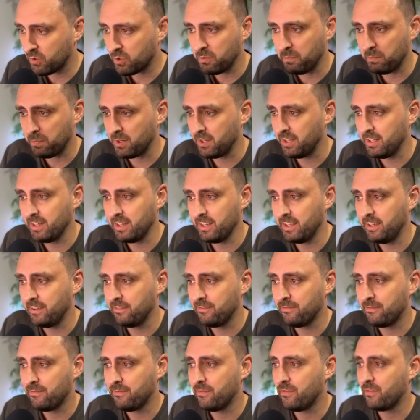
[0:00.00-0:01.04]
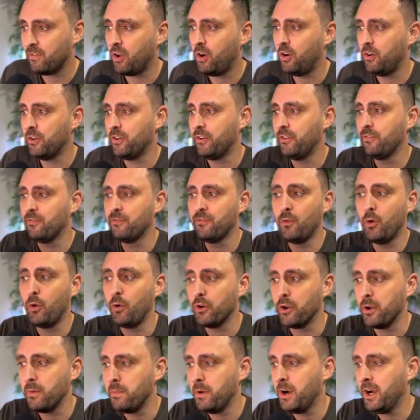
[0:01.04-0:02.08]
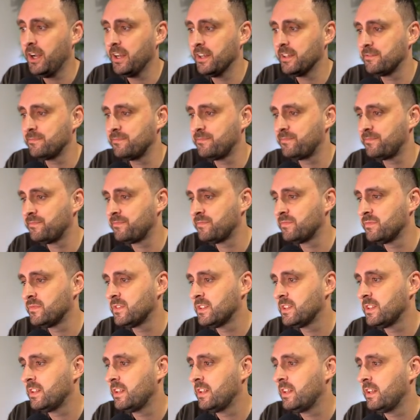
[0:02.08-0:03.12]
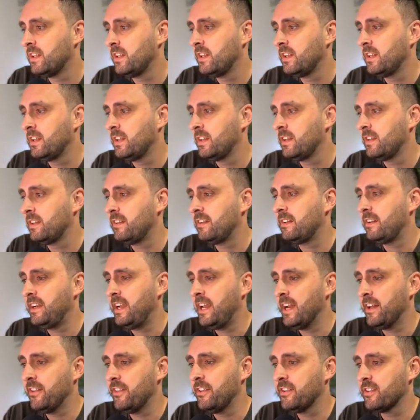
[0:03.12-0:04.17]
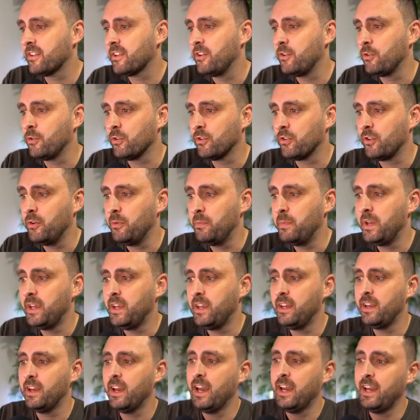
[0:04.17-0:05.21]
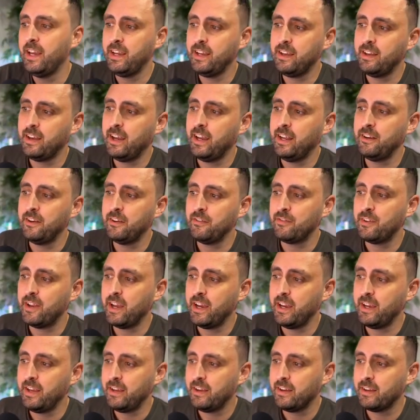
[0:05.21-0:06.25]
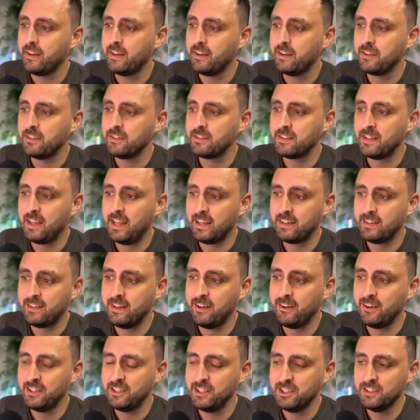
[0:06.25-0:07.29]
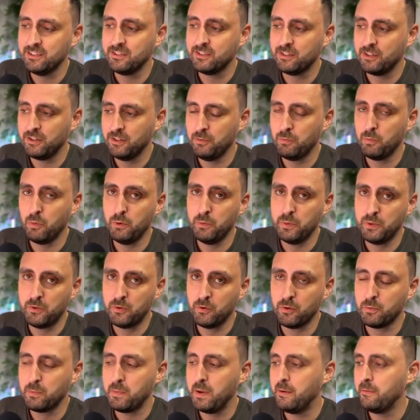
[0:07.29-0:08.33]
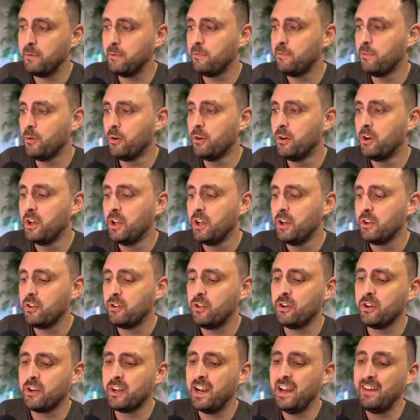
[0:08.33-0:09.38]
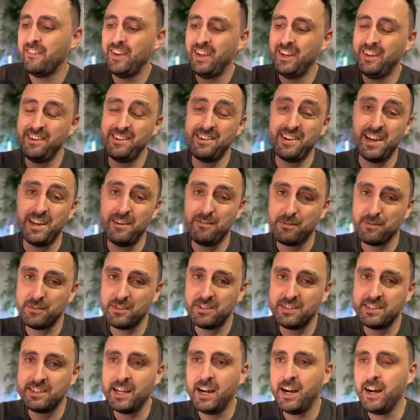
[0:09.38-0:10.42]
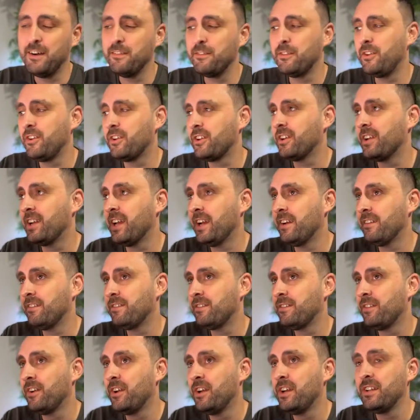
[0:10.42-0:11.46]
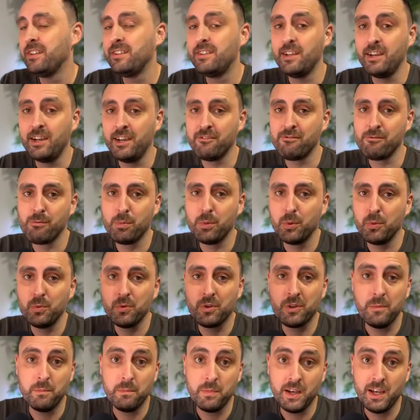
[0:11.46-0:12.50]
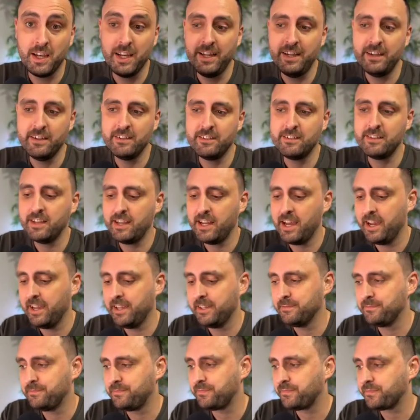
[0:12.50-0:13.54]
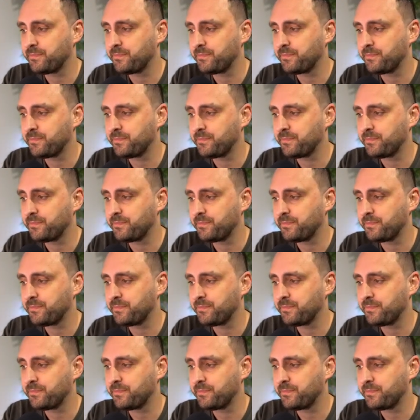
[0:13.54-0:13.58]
completely on autopilot. Now, this could also be a end of day Slack digest. So what we talked about before, you could have end of day for staff. So you could have deliverables completed today.